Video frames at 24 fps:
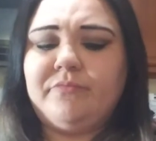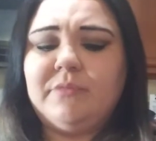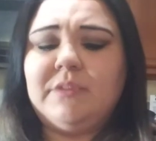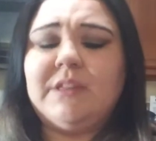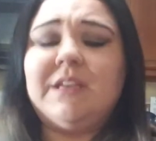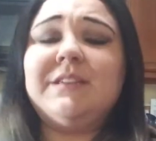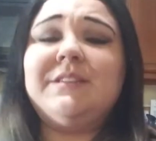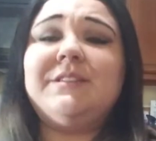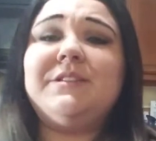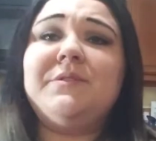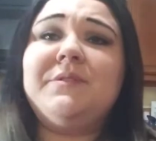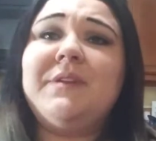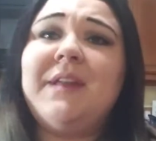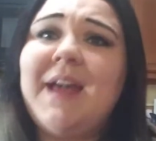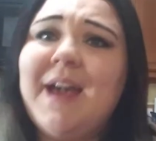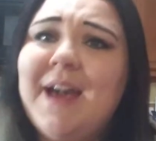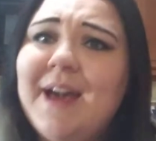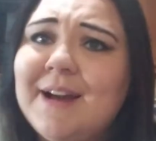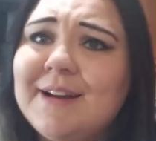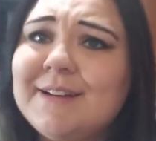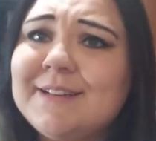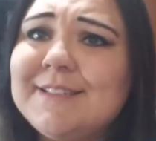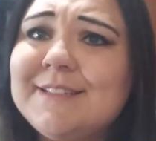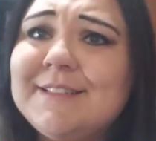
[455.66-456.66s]
So
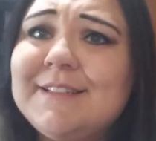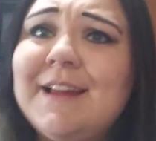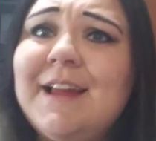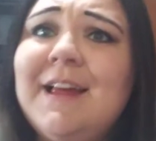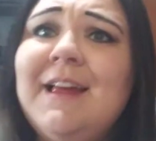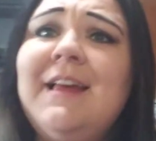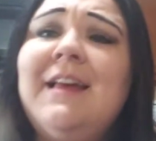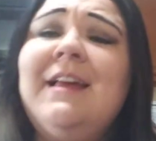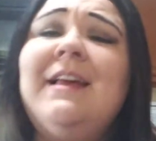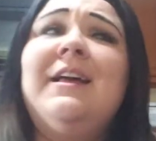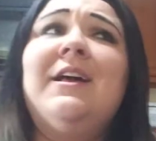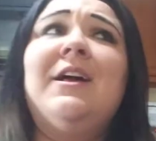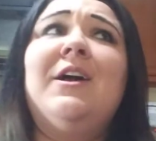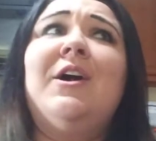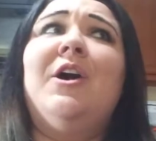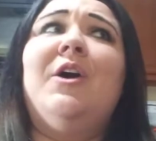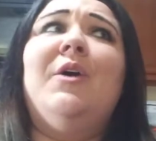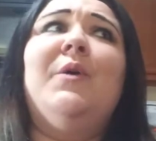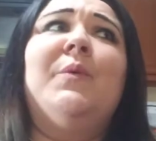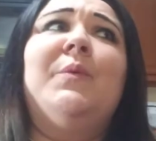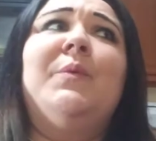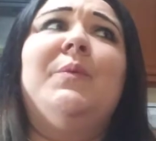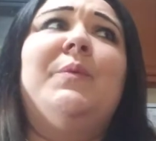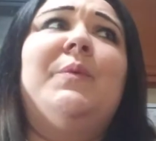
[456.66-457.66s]
next,
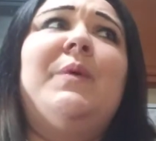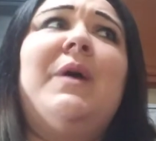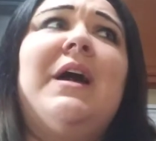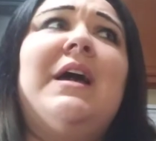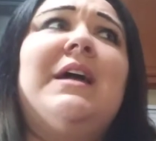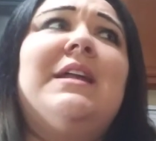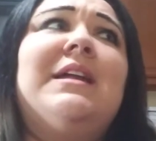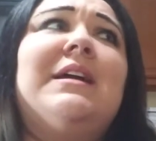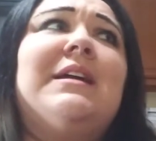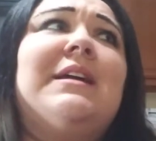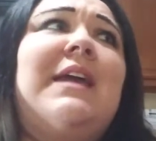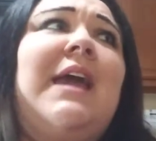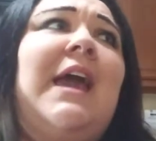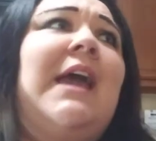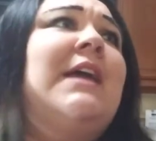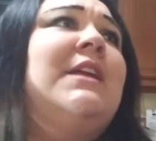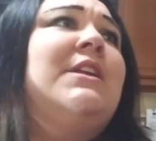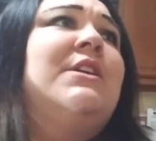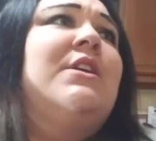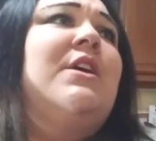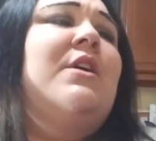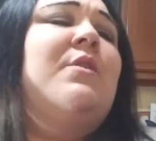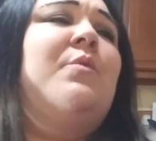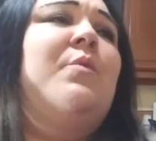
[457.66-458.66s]
what
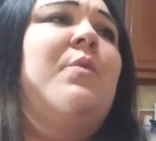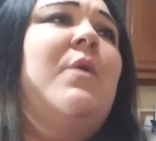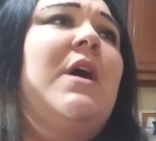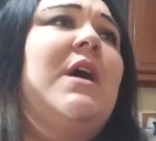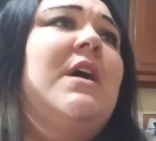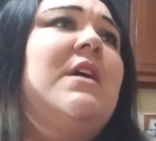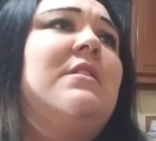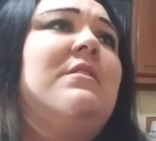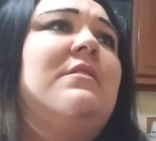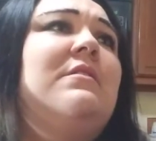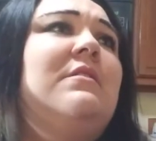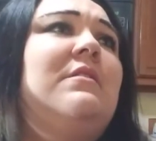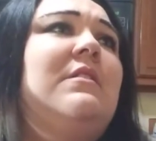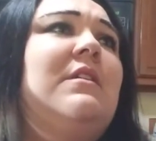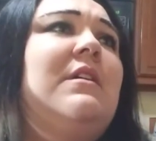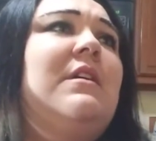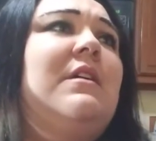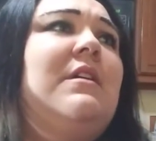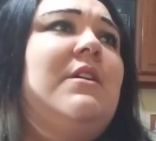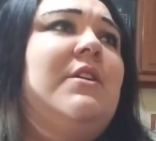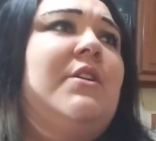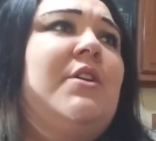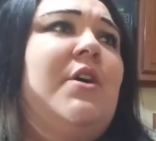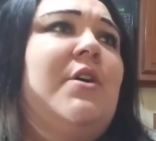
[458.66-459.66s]
can what
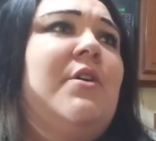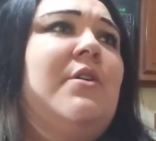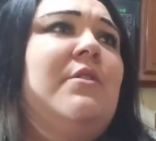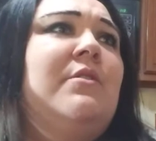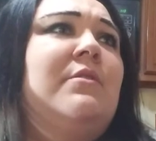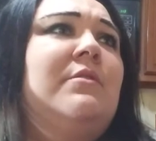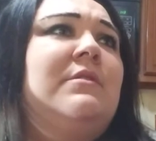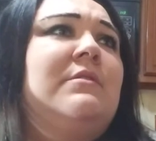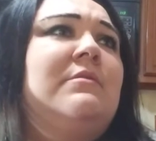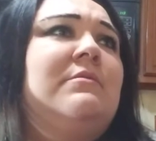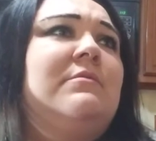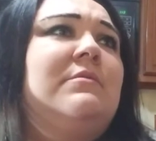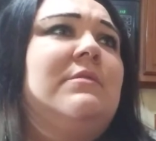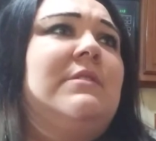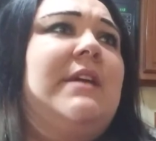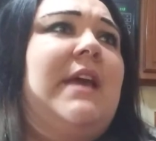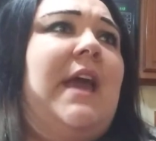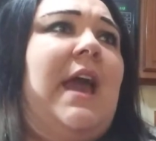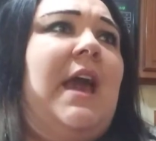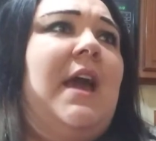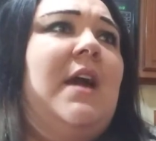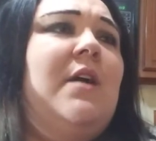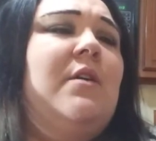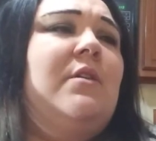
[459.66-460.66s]
you know
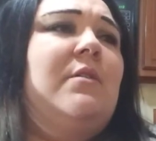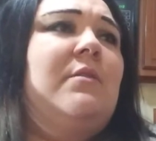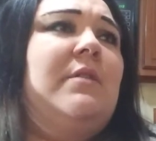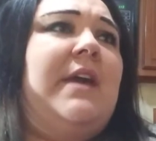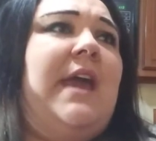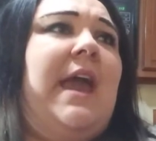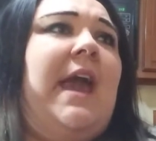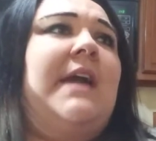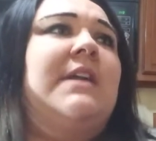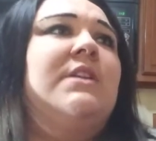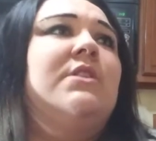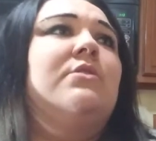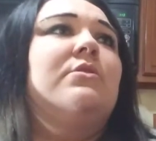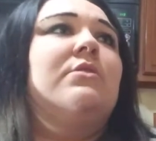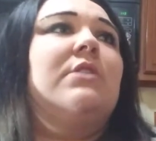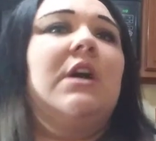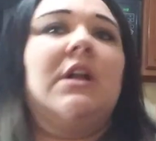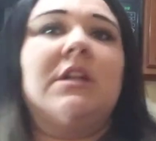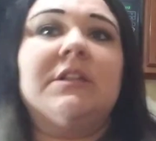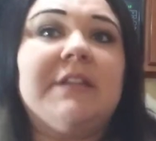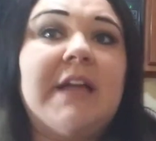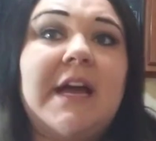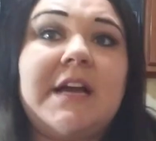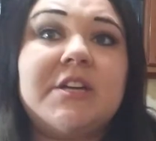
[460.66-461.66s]
can, candle
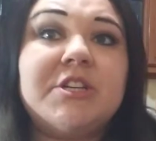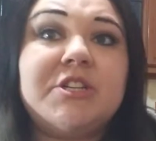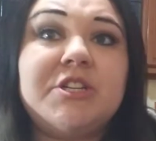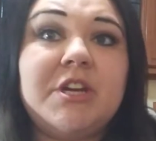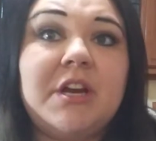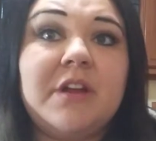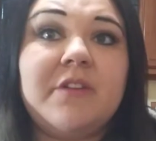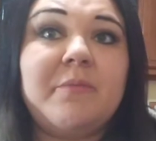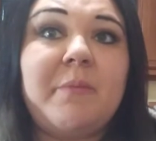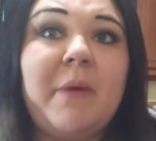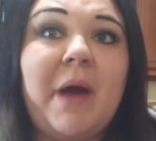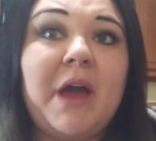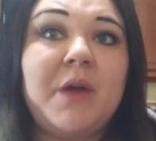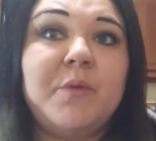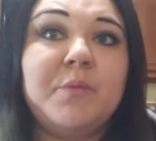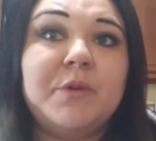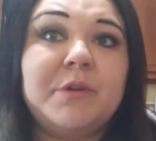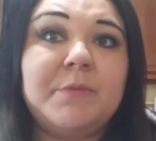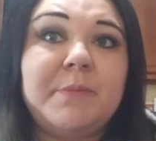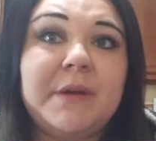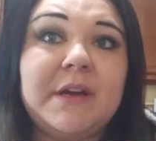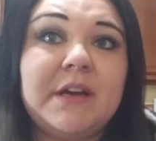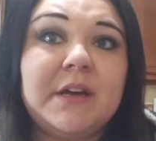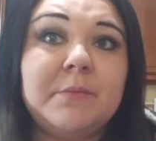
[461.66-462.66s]
collection of mine
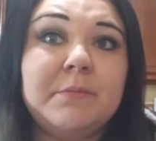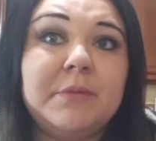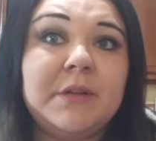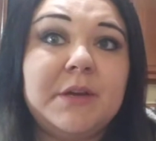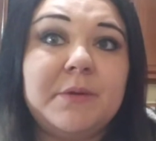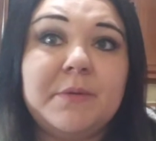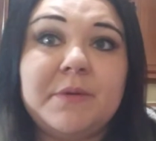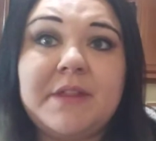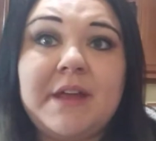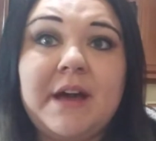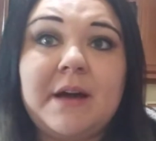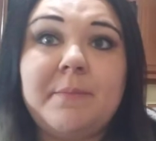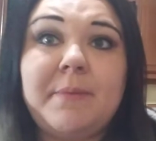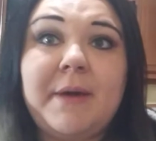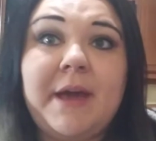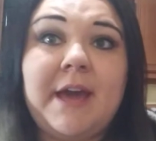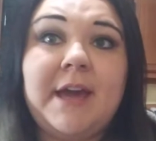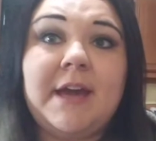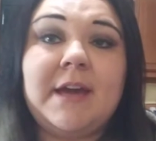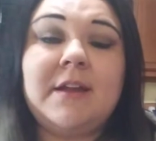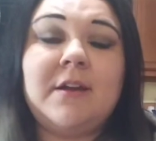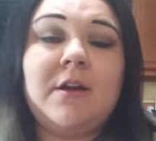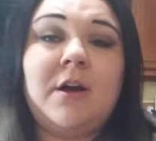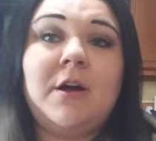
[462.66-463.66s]
would be complete without
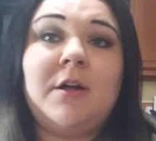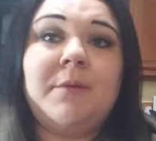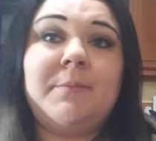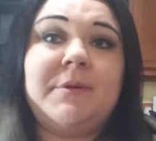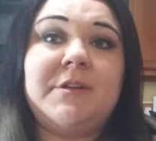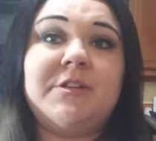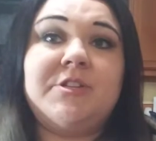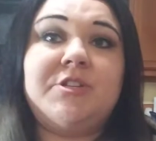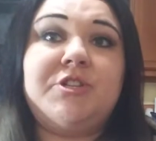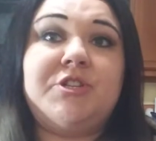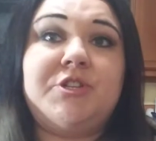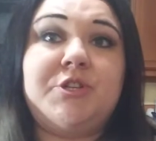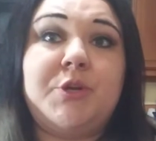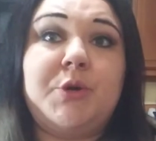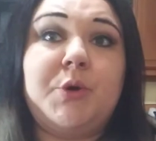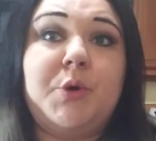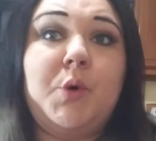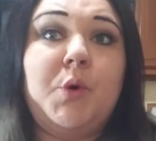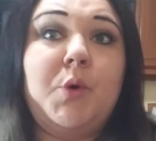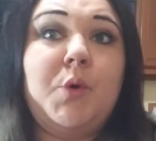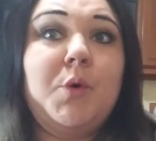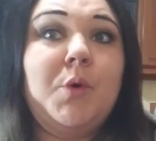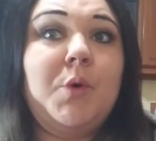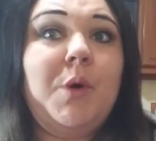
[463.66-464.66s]
paying homage
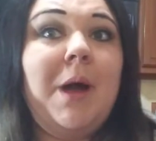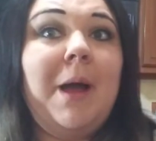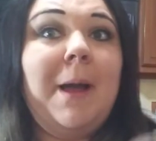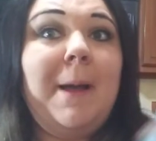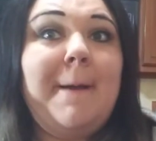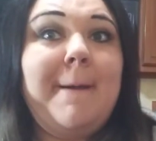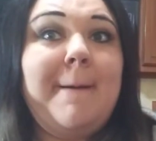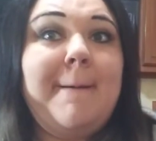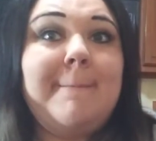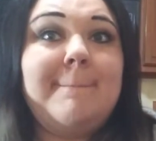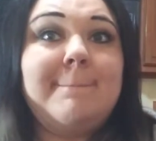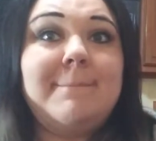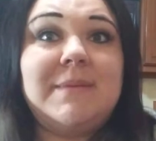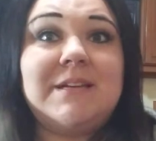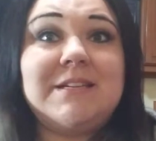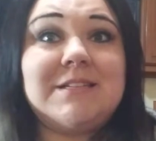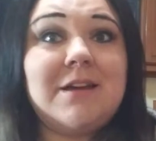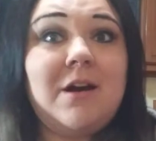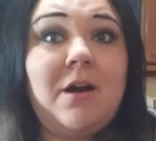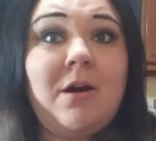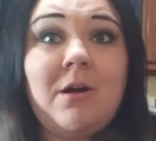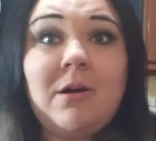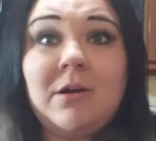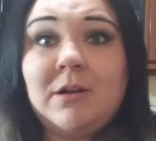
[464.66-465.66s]
to Miss
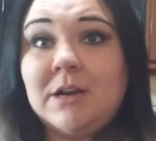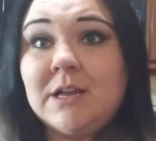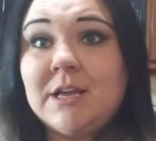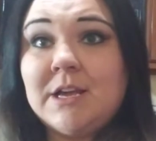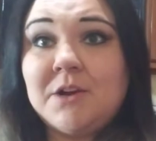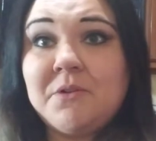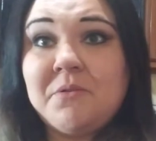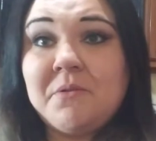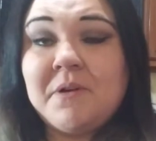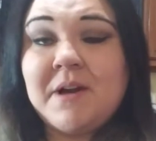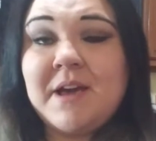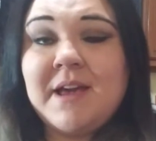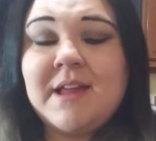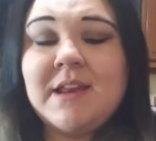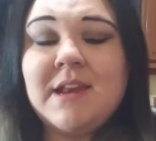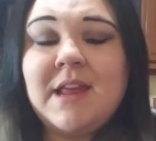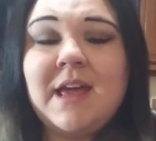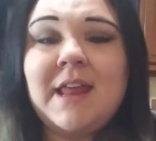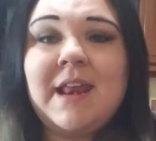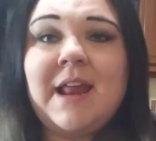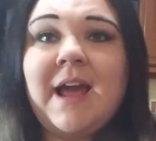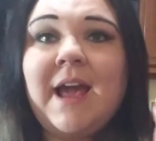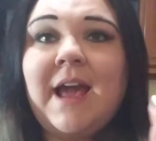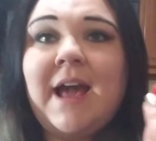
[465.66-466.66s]
Harley Quinn,
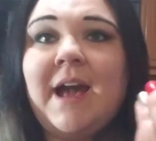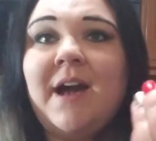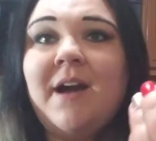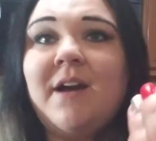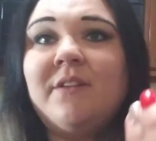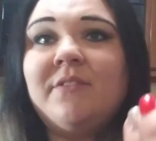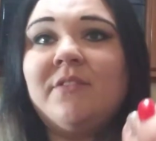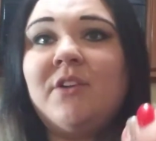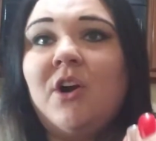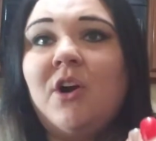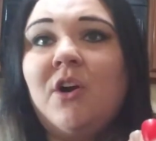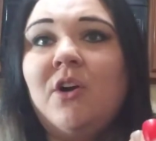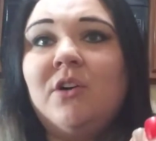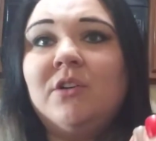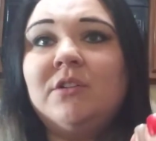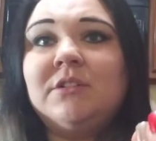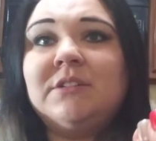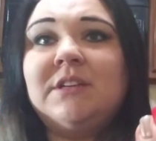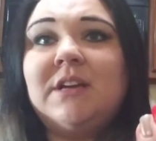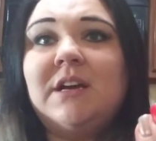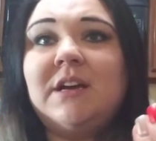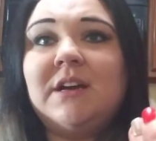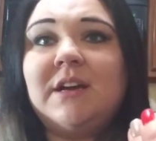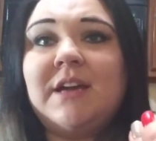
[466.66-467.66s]
and I have
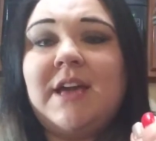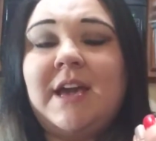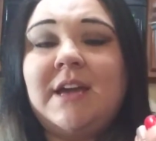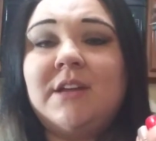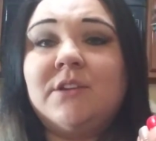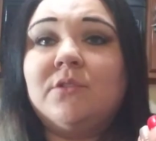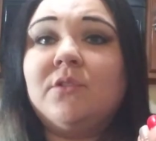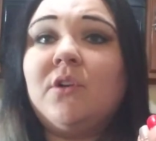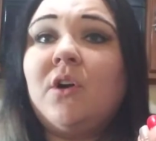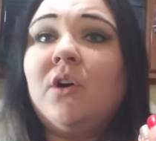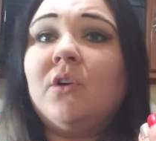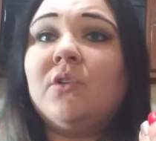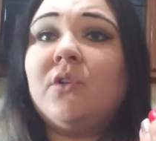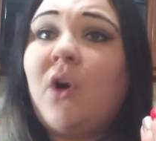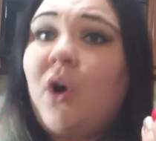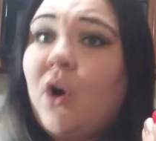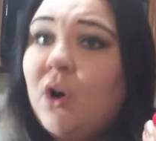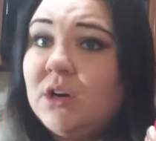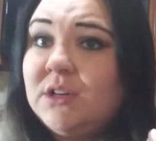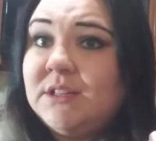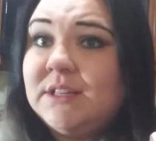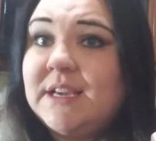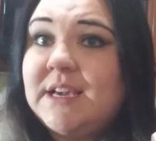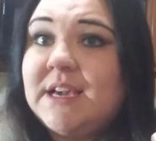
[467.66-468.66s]
called a candle called
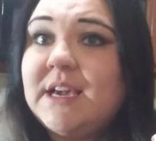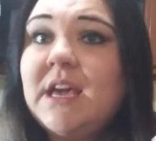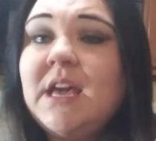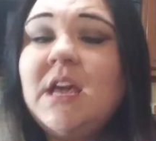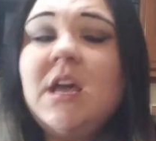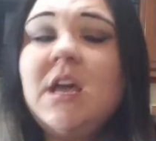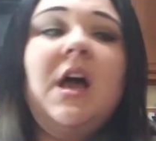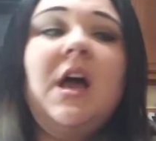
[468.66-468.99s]
Harley.